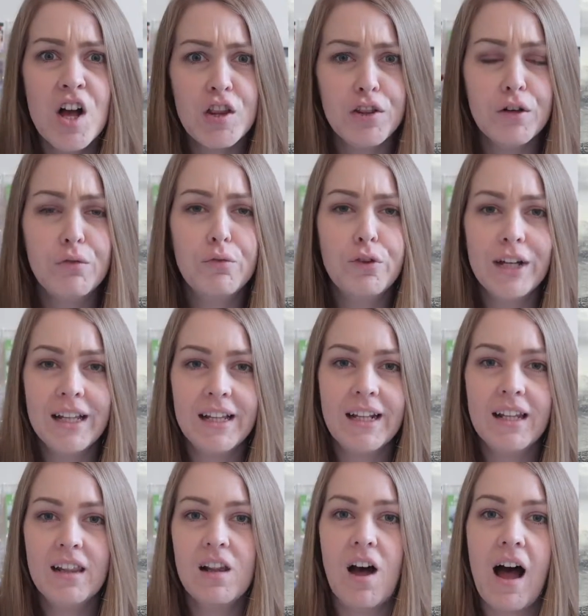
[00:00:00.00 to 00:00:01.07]
The
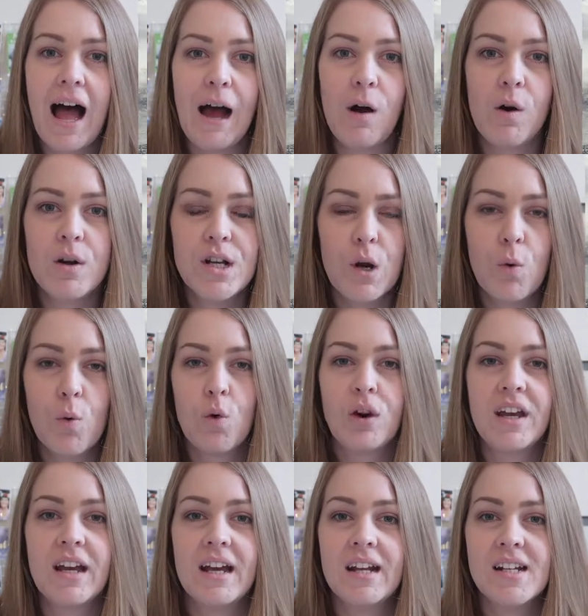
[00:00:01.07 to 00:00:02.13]
really loud
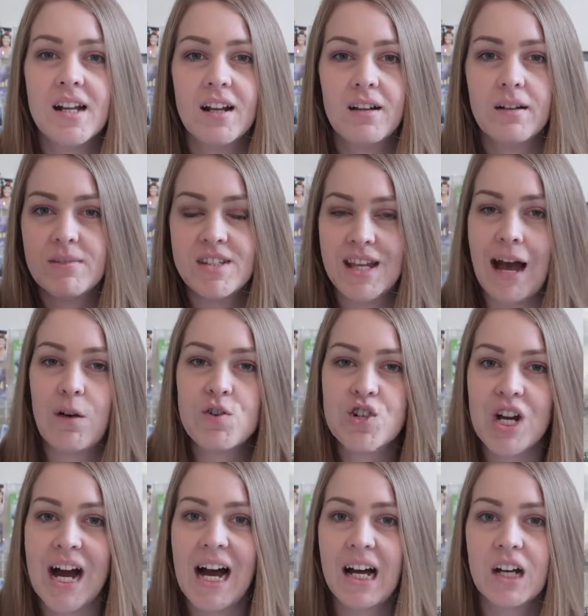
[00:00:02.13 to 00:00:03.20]
organ
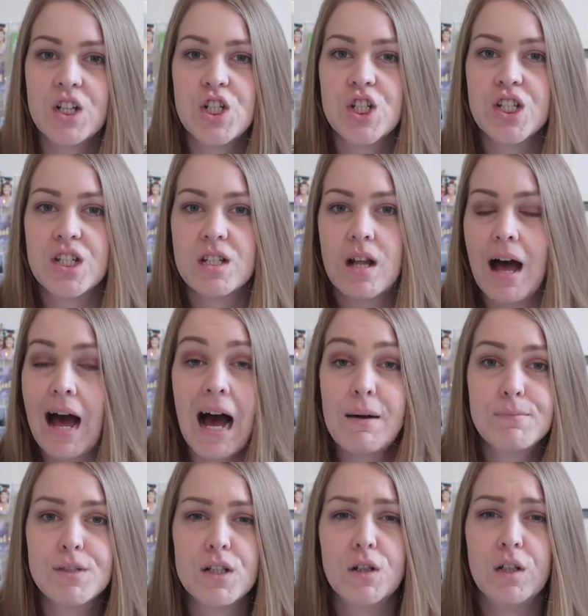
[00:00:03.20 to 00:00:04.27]
soundtrack just
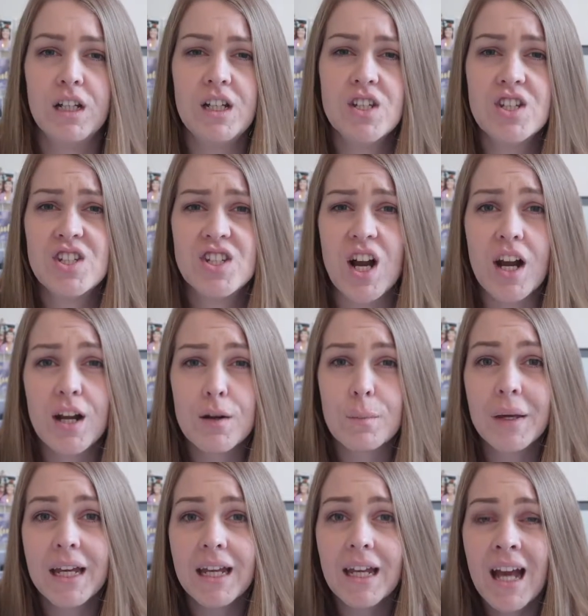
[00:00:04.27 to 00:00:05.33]
absolutely stunned
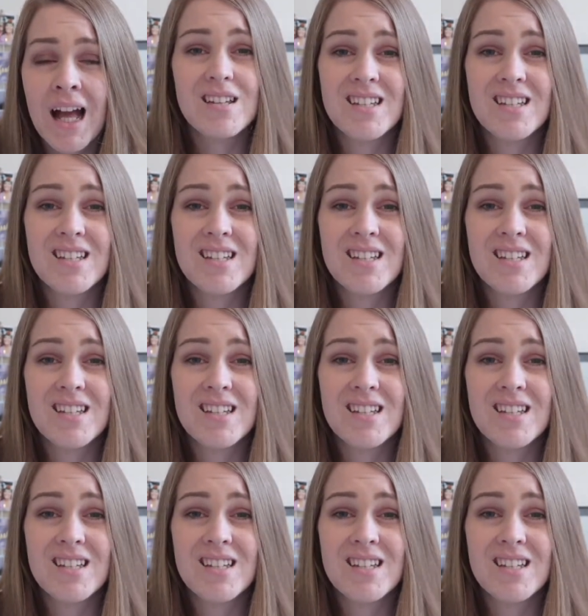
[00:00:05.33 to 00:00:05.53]
me.